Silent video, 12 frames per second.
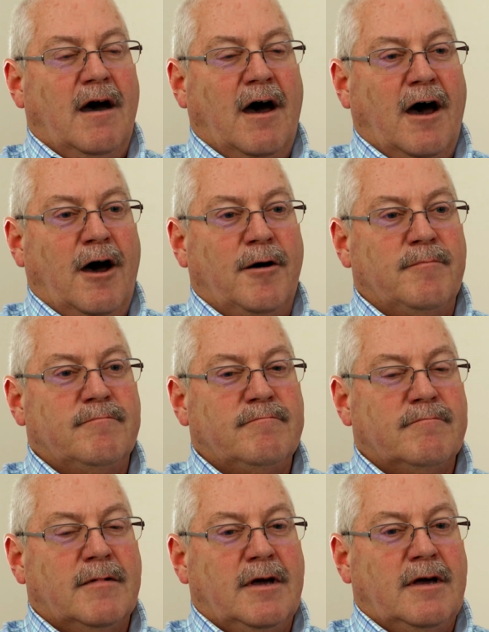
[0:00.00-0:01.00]
Um,
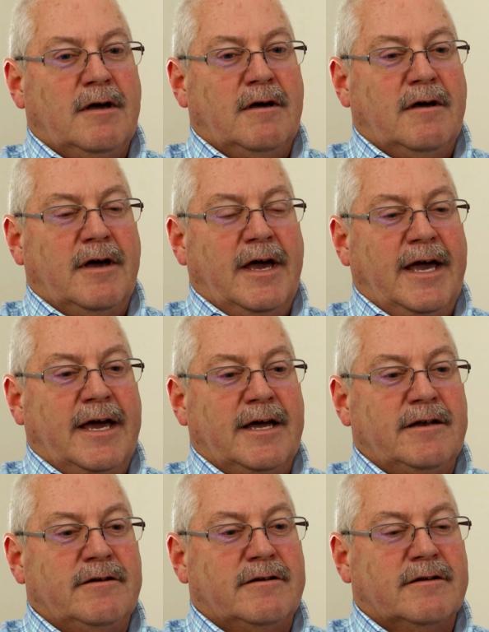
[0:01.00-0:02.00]

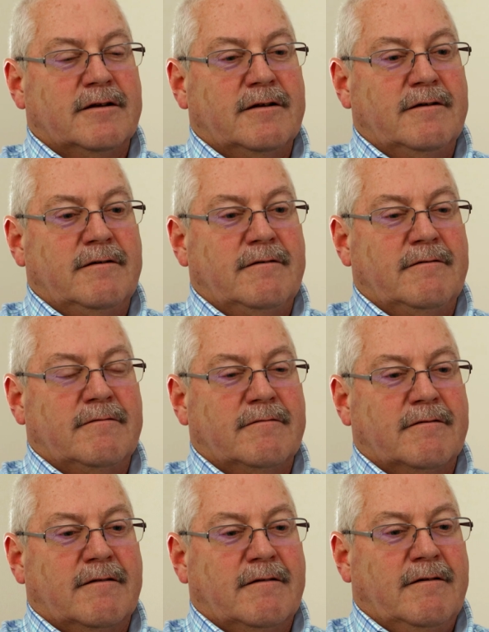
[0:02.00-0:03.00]

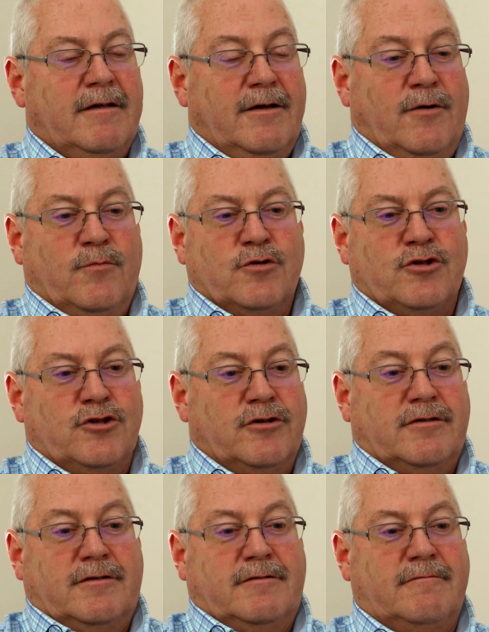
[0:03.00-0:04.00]
and it was
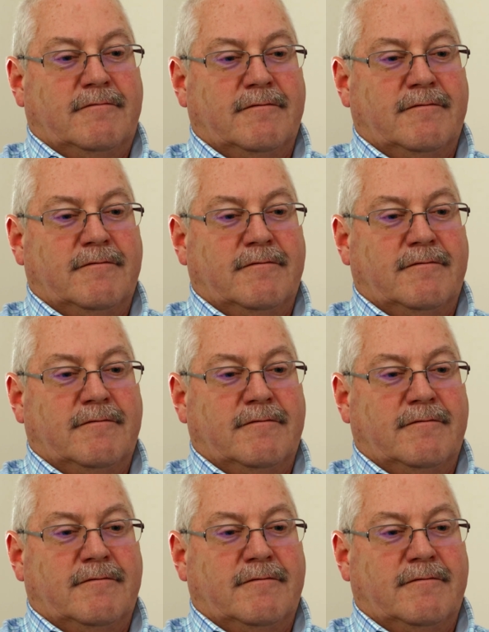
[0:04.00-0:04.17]
just